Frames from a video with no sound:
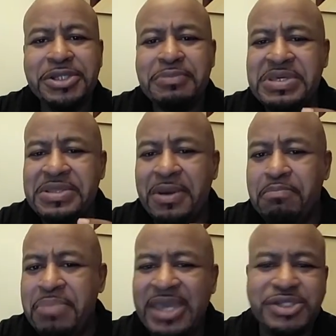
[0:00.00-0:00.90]
to be the
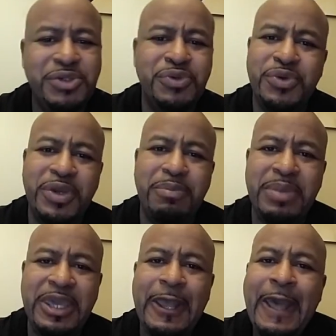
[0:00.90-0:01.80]
best you you
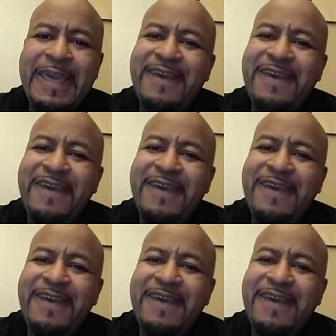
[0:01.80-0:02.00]
can be.